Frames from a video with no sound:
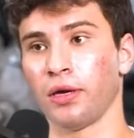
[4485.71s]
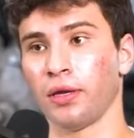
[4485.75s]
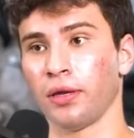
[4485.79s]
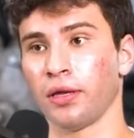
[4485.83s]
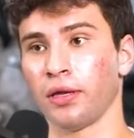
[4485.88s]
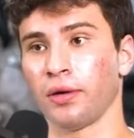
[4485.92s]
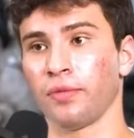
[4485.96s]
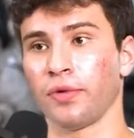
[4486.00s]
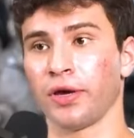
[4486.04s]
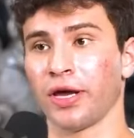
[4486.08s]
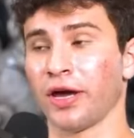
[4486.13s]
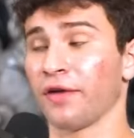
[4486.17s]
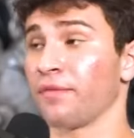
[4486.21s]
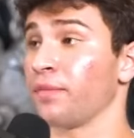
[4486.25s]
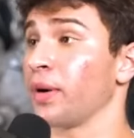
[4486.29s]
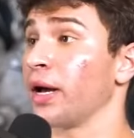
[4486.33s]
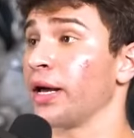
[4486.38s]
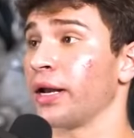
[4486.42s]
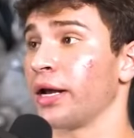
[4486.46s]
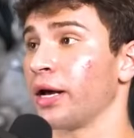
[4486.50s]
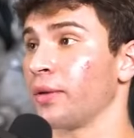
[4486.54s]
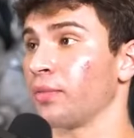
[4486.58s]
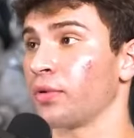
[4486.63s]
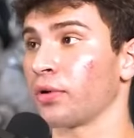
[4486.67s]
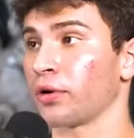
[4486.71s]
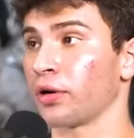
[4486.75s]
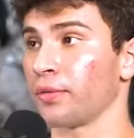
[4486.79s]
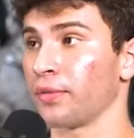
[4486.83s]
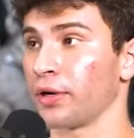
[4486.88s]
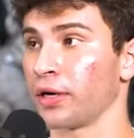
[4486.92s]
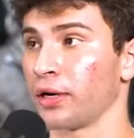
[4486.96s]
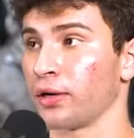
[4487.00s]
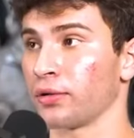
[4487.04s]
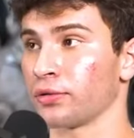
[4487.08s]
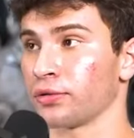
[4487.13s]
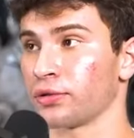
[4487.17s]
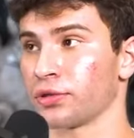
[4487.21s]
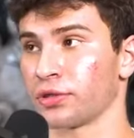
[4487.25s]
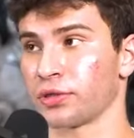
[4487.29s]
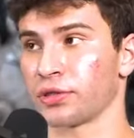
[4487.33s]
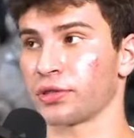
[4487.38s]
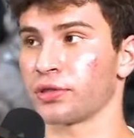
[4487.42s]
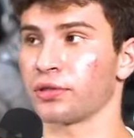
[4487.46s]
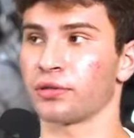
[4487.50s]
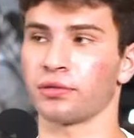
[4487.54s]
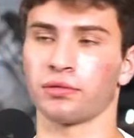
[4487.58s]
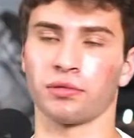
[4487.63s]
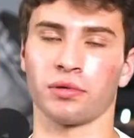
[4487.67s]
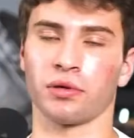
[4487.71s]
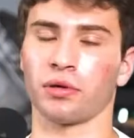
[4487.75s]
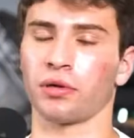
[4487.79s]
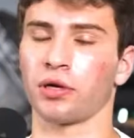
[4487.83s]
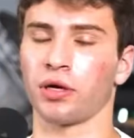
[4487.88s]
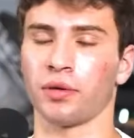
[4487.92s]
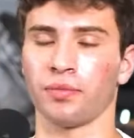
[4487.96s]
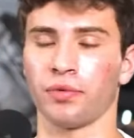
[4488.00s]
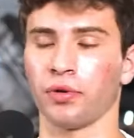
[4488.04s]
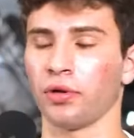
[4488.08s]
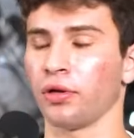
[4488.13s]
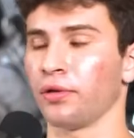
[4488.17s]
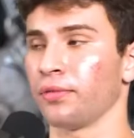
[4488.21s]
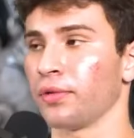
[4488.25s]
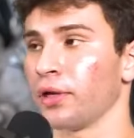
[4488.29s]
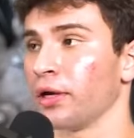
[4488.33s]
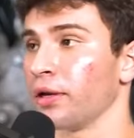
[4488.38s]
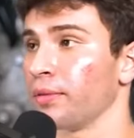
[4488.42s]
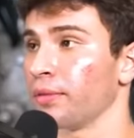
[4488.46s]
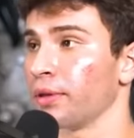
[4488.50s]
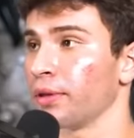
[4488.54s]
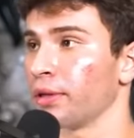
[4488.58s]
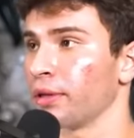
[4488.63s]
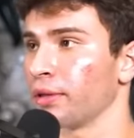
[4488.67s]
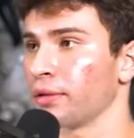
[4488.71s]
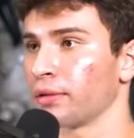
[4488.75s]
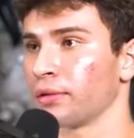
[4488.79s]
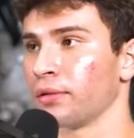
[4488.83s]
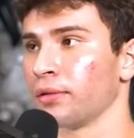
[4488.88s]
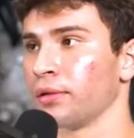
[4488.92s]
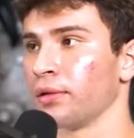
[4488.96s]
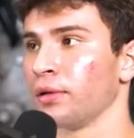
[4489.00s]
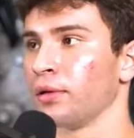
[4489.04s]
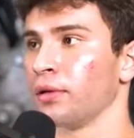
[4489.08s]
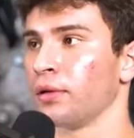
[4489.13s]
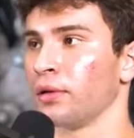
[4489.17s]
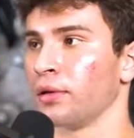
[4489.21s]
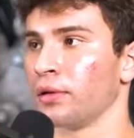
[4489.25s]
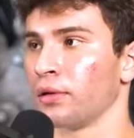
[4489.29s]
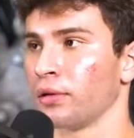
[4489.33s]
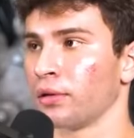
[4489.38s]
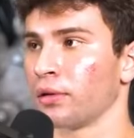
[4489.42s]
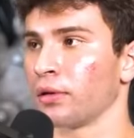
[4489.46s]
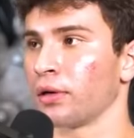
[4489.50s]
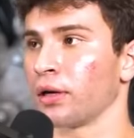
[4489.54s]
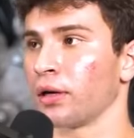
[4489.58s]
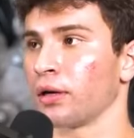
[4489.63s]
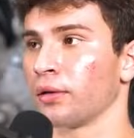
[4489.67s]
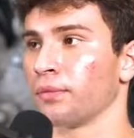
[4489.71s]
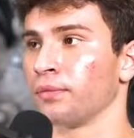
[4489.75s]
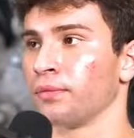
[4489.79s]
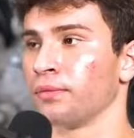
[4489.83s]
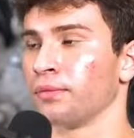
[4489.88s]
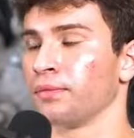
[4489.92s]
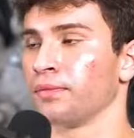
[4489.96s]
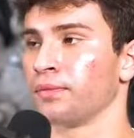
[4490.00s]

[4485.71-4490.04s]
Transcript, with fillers: and then we have pineapple coming out. Just a couple of them, and then yeah. yeah.